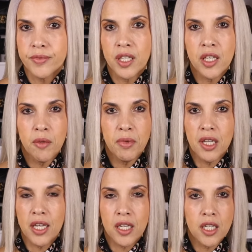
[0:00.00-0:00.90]
It gave me
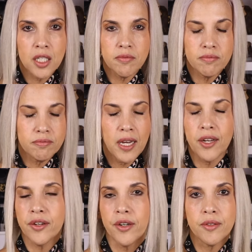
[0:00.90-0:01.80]
like a, I
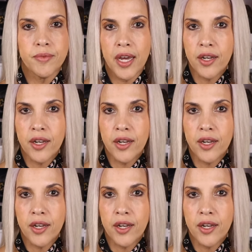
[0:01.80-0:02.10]
don't know.